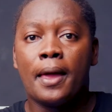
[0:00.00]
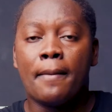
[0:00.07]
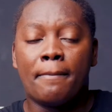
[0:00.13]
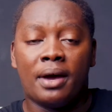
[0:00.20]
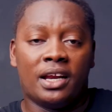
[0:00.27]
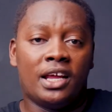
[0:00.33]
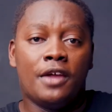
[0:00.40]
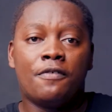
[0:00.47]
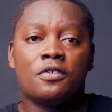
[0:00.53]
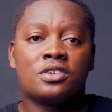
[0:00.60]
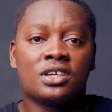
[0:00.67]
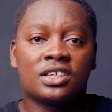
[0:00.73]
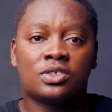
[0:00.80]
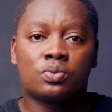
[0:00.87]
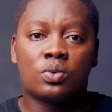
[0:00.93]
But if you
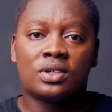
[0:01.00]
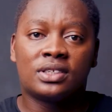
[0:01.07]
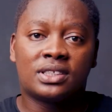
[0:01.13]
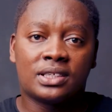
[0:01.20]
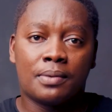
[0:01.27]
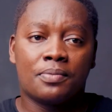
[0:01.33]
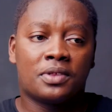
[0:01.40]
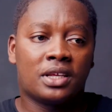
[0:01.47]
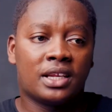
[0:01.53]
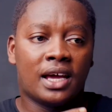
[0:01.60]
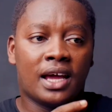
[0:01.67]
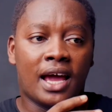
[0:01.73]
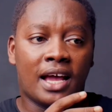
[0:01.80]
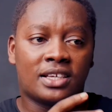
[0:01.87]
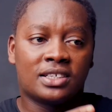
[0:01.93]
just want something
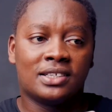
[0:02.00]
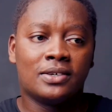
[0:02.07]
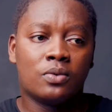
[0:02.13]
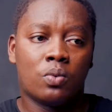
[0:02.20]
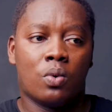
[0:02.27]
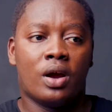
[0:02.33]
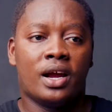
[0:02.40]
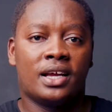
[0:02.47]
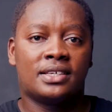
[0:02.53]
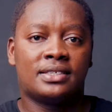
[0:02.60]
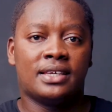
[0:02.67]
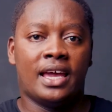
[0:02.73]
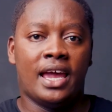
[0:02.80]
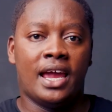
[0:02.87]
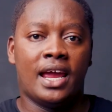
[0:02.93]
that actually
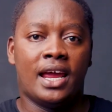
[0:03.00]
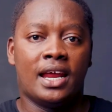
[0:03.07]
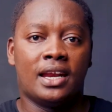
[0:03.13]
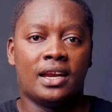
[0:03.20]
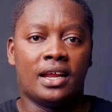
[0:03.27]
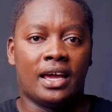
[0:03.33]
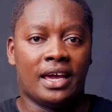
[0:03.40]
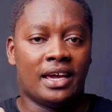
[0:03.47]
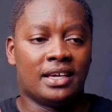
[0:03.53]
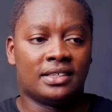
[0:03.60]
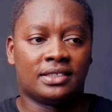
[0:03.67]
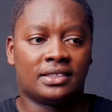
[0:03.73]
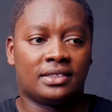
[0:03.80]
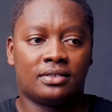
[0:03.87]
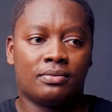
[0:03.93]
works and
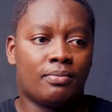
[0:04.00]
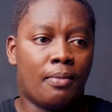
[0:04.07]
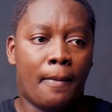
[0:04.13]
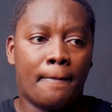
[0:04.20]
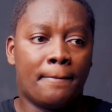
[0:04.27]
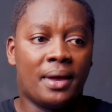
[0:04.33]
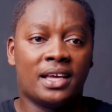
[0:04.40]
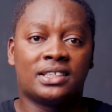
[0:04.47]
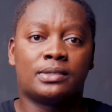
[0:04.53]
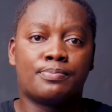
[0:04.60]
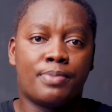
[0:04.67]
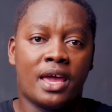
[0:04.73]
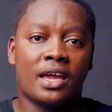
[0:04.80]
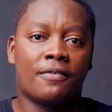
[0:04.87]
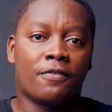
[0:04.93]
is
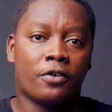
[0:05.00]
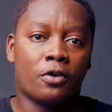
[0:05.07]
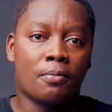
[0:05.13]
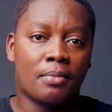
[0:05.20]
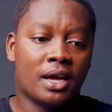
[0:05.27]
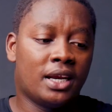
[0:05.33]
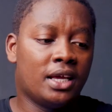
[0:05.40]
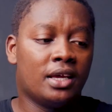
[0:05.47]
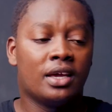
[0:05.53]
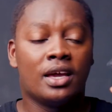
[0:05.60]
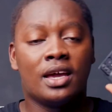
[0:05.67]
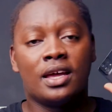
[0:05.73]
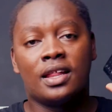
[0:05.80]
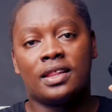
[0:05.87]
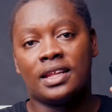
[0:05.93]
best bang for your money,
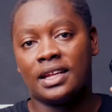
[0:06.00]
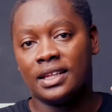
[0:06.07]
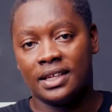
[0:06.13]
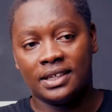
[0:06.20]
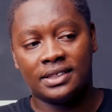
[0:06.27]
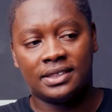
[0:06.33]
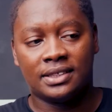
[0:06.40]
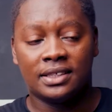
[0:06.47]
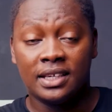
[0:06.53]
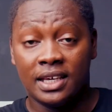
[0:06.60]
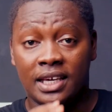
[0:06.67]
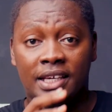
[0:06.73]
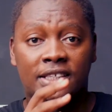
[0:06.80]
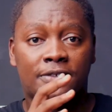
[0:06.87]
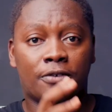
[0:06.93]
then this
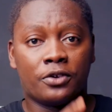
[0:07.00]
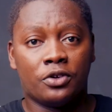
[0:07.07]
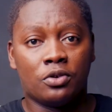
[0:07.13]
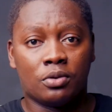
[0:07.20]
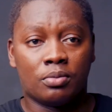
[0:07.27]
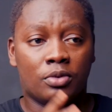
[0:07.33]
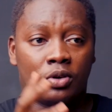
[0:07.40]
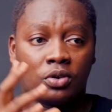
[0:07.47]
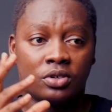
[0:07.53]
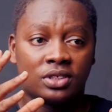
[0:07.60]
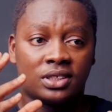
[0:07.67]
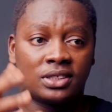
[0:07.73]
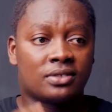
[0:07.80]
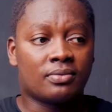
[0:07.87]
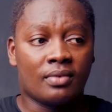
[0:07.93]
is for you,
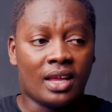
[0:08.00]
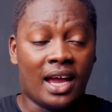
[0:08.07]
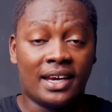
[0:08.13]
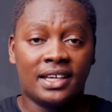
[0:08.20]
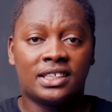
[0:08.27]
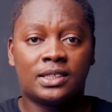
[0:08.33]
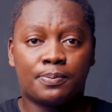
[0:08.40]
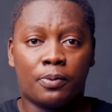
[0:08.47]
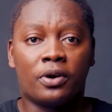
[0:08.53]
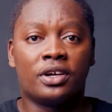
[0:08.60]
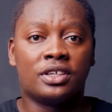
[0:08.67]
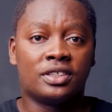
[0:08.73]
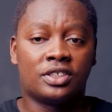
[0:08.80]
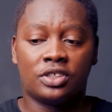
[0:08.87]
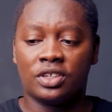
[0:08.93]
because at this
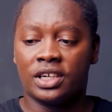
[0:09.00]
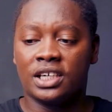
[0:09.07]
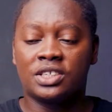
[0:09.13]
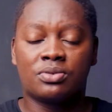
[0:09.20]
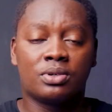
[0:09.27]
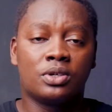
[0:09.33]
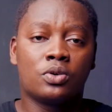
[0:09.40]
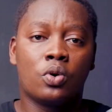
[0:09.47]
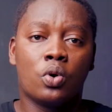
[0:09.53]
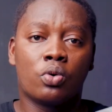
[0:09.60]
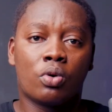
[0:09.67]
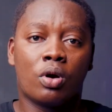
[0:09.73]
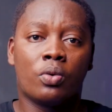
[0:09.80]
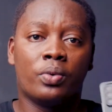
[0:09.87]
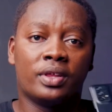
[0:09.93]
point, you can't really go
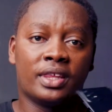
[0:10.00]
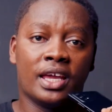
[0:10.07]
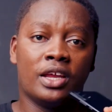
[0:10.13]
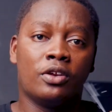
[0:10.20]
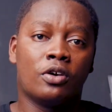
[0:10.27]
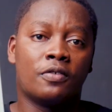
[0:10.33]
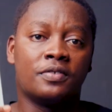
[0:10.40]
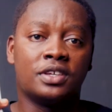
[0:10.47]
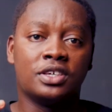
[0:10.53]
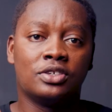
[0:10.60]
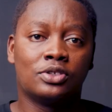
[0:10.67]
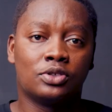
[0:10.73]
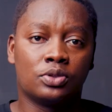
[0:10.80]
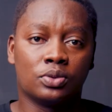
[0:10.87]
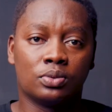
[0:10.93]
wrong with any of
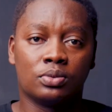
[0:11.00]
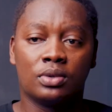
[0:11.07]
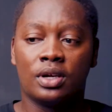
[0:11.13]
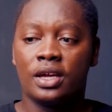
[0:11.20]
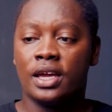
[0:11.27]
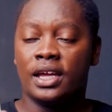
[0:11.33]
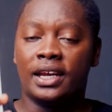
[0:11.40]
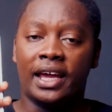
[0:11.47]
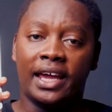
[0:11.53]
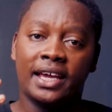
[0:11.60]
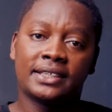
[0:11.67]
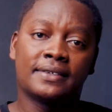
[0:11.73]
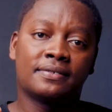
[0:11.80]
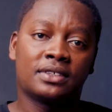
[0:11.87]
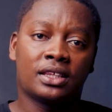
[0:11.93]
these two, the
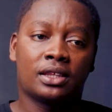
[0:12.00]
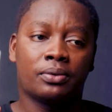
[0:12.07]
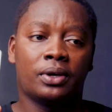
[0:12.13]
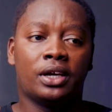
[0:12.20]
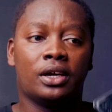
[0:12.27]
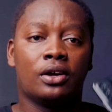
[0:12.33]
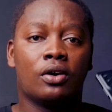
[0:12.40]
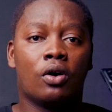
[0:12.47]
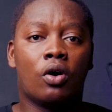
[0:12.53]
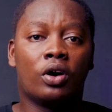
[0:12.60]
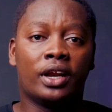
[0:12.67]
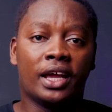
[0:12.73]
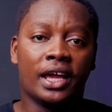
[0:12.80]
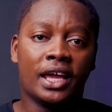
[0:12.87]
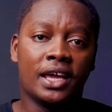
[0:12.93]
A73
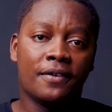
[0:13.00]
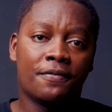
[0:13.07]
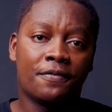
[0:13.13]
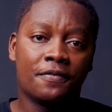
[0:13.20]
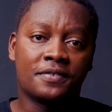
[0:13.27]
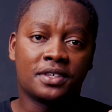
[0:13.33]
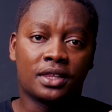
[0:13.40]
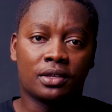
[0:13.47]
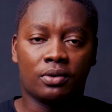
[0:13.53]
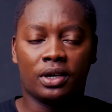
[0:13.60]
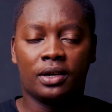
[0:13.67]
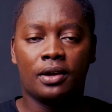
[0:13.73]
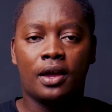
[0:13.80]
or the A53.